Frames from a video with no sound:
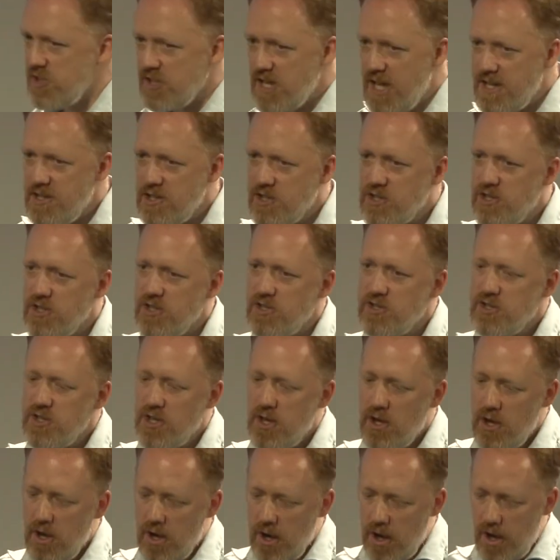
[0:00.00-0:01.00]

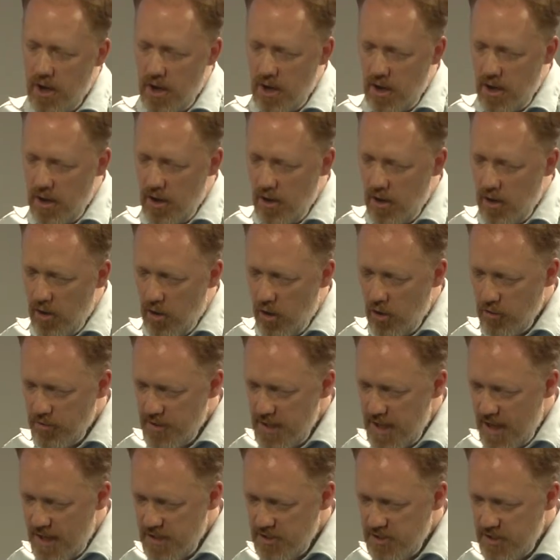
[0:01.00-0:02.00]
sensors on
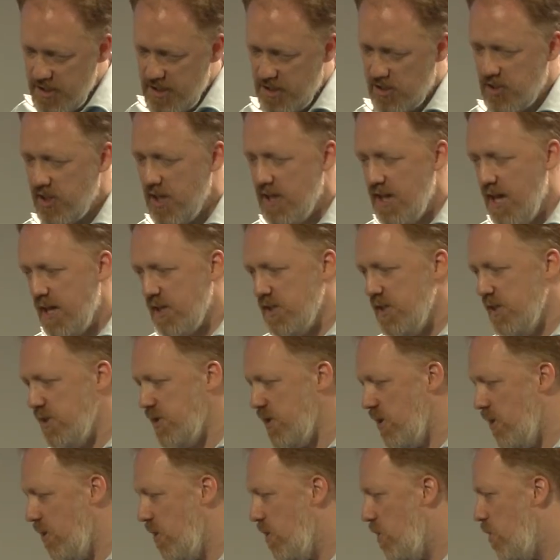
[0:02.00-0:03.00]
the asset. It's connected
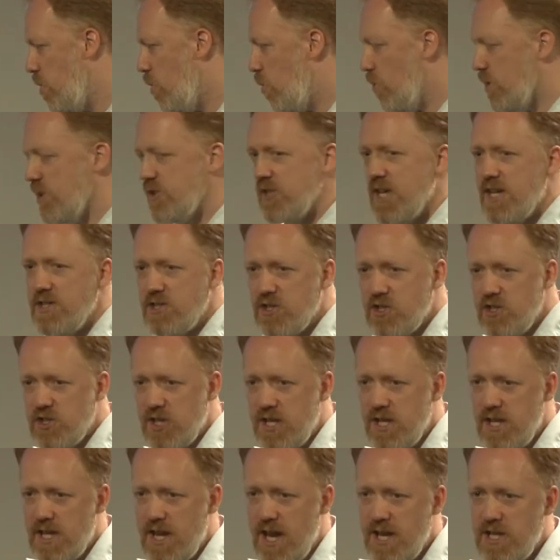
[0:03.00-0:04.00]
to all the sensors
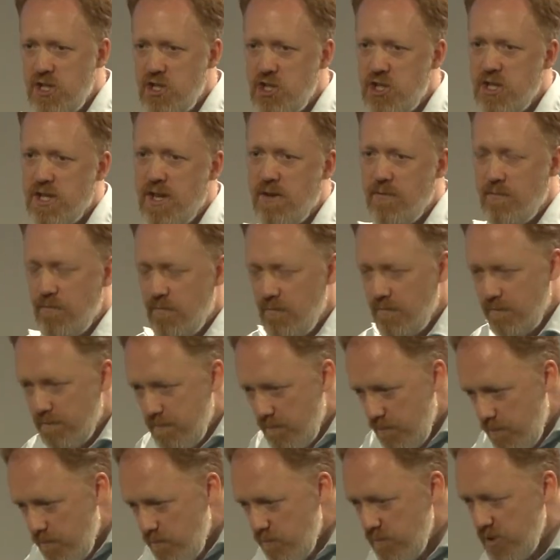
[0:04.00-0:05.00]
in the engine. It
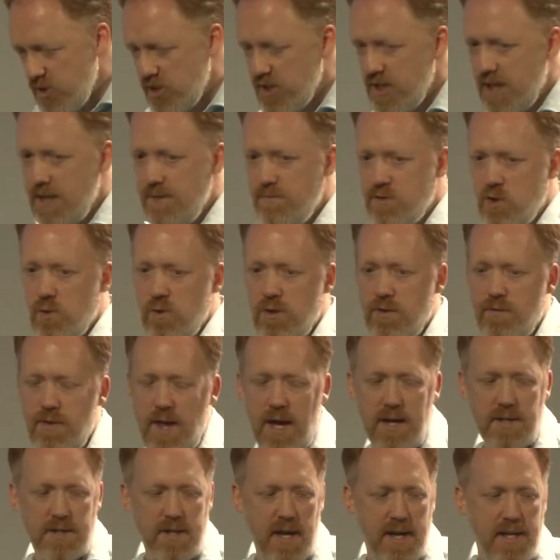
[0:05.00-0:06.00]
receives all of
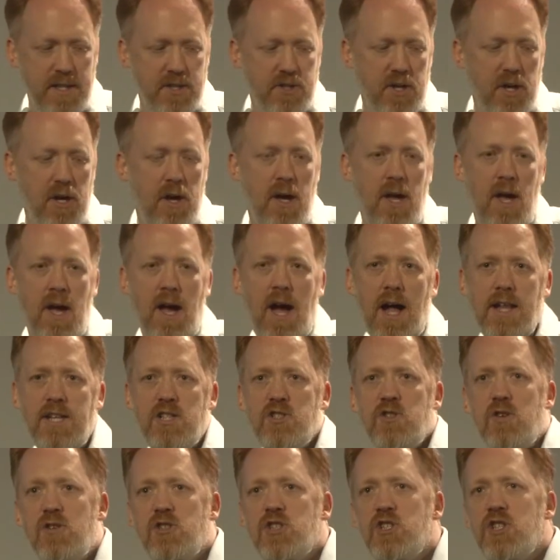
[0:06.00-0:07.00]
that data. And
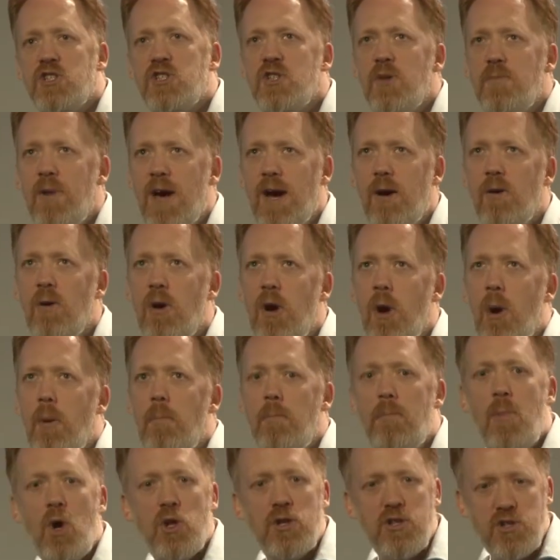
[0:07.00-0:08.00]
it's not just about
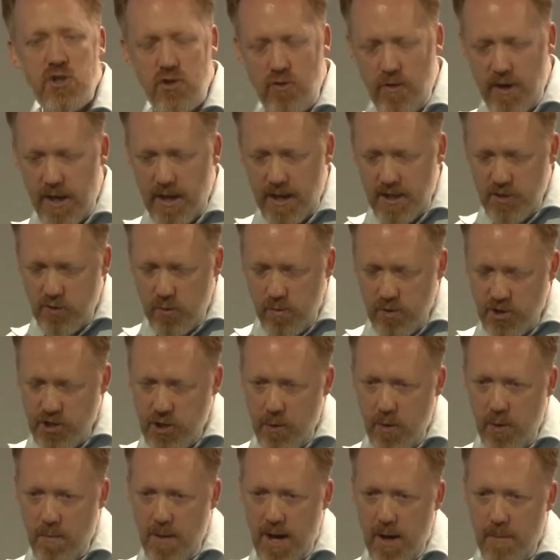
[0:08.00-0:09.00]
monitoring. It's
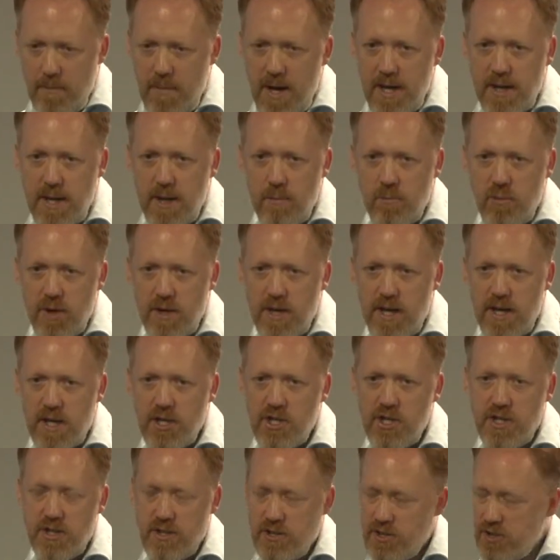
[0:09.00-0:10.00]
also about making
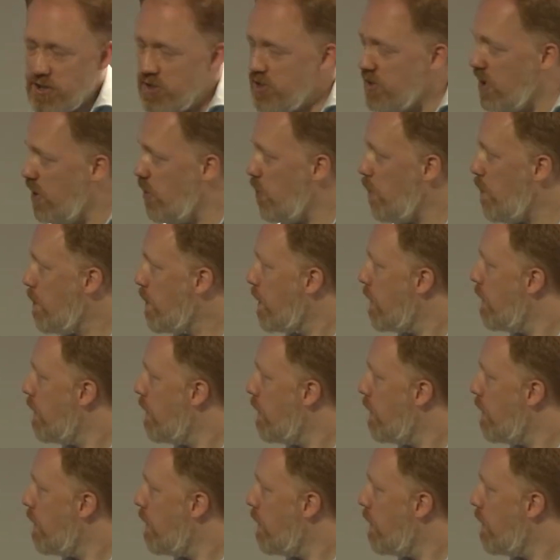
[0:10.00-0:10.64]
predictions. So